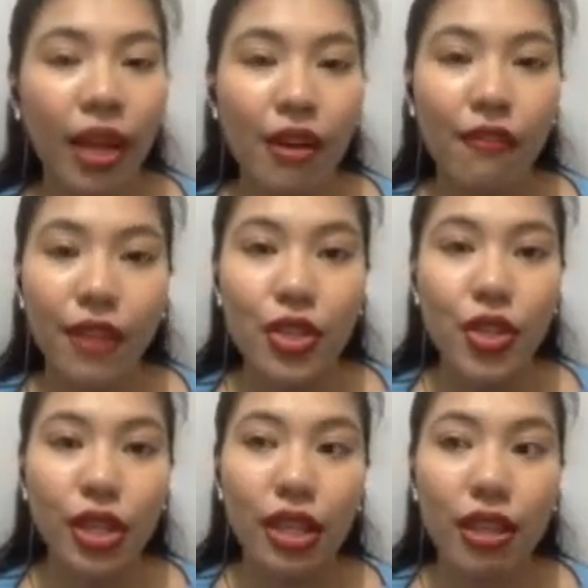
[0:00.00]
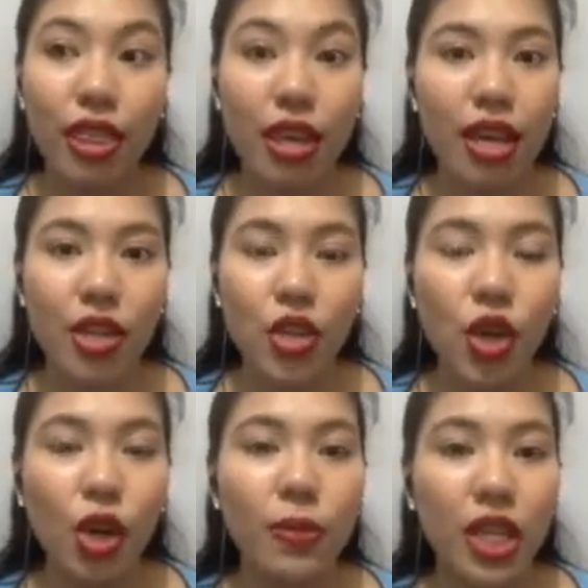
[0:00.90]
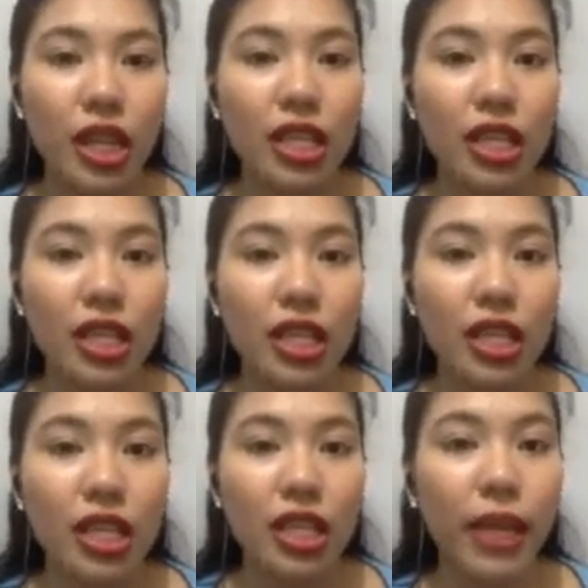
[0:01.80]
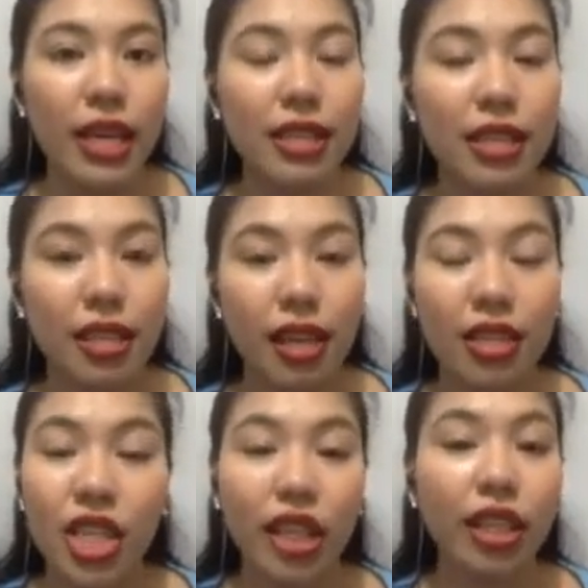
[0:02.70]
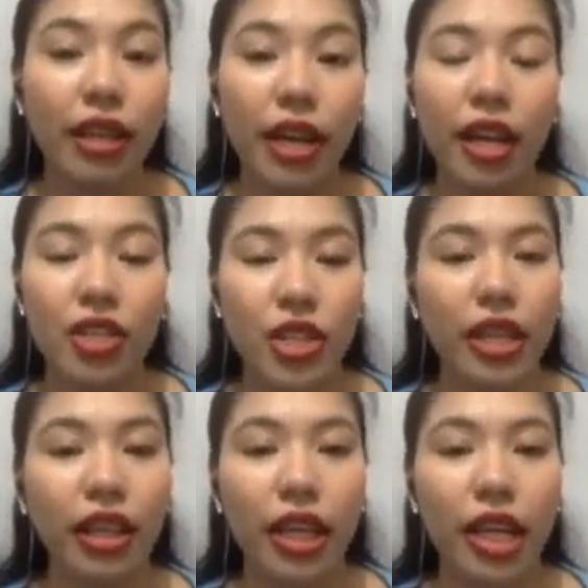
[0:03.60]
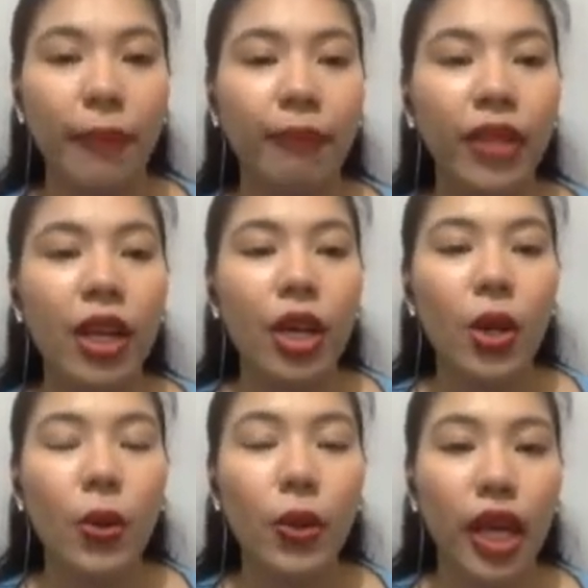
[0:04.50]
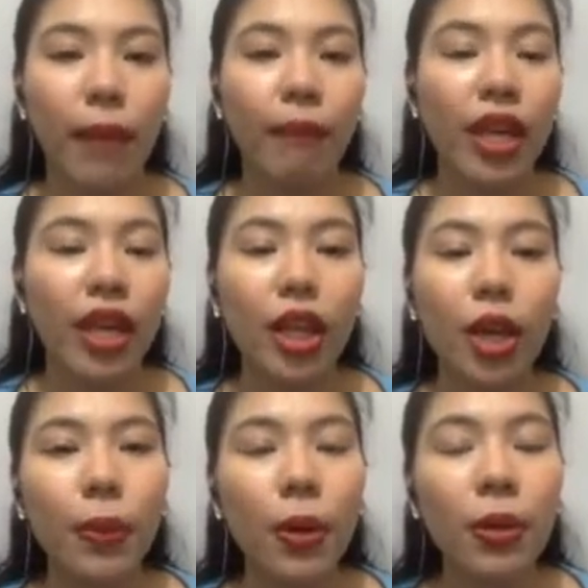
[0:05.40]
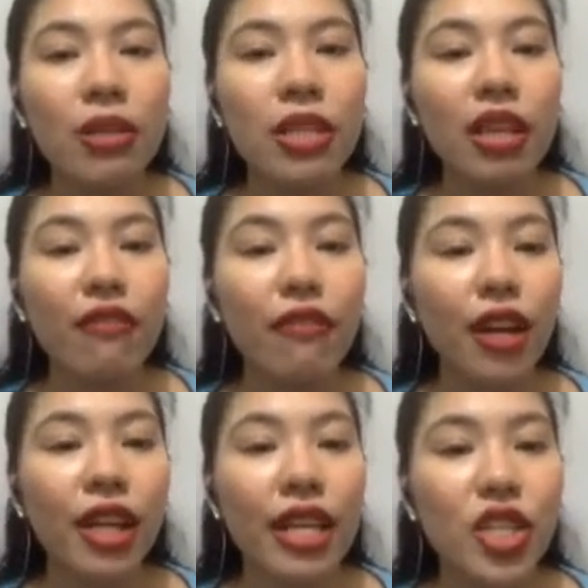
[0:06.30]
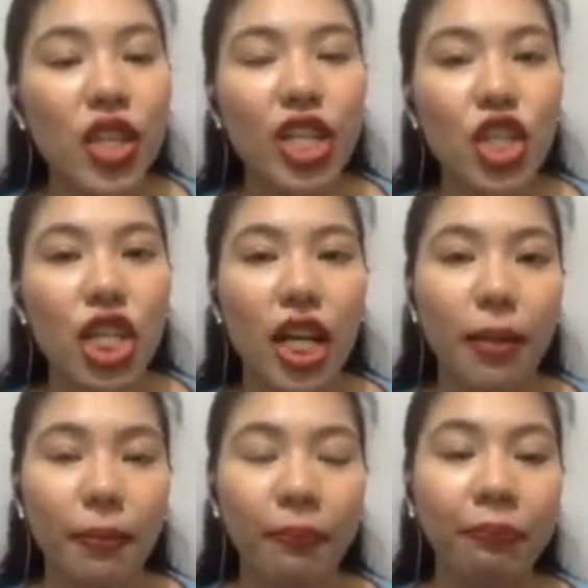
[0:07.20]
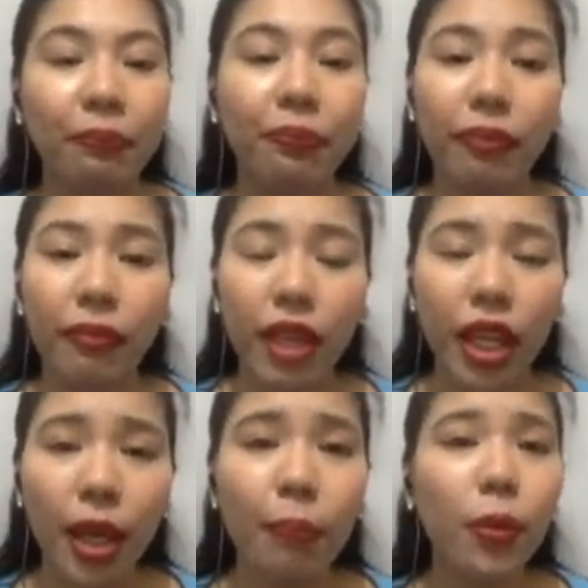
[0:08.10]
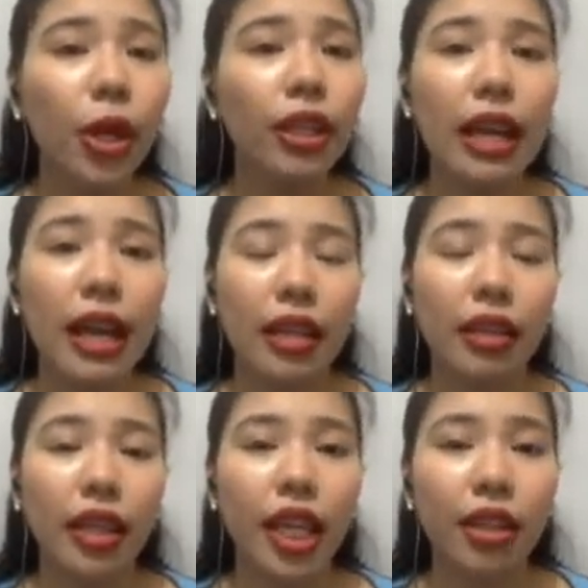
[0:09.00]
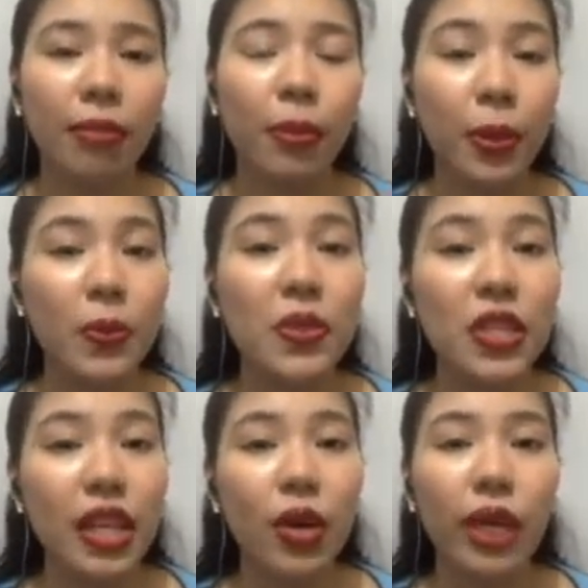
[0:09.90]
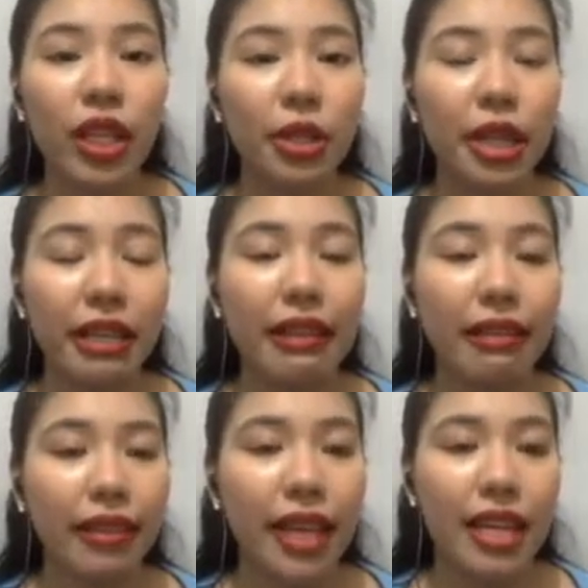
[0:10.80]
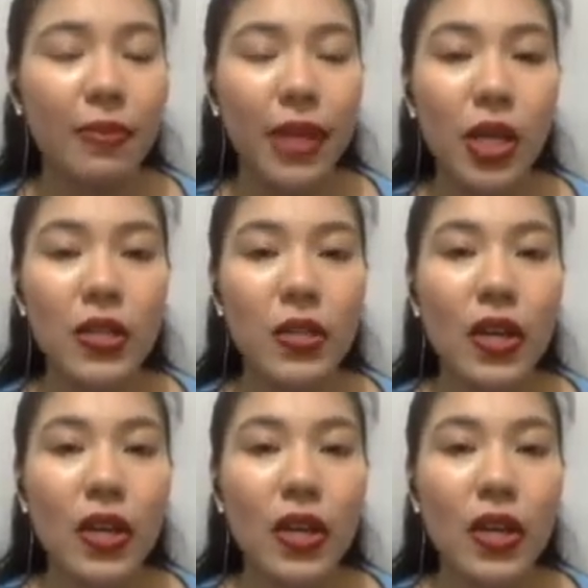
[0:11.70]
for certain things, objects, people, places, etc., etc. Okay, now pronouns are very essential, important in producing a well-written text because